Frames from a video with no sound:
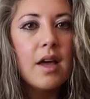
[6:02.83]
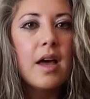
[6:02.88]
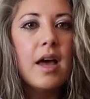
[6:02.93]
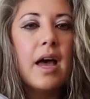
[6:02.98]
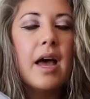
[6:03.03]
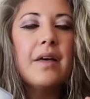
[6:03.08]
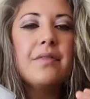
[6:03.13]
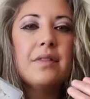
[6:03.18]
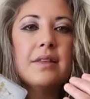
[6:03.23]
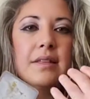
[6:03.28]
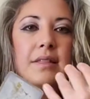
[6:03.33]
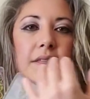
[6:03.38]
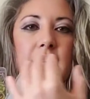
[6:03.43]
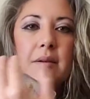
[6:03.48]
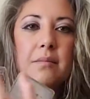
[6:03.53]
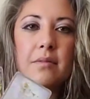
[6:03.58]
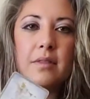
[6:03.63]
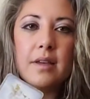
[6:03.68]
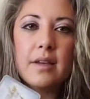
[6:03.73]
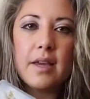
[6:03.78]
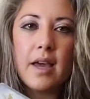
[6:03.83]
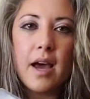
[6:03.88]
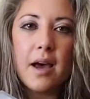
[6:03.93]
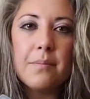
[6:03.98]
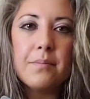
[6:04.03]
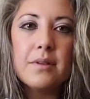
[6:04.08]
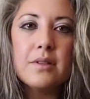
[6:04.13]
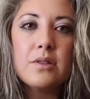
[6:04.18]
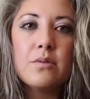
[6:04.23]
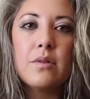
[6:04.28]
And the same thing
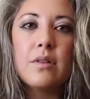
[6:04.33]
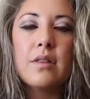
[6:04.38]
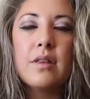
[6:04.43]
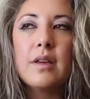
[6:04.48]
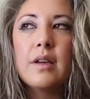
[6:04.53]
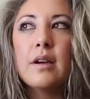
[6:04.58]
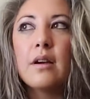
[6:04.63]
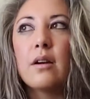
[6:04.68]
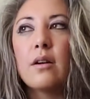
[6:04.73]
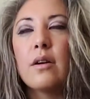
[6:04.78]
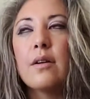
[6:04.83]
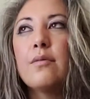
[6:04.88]
happens with here.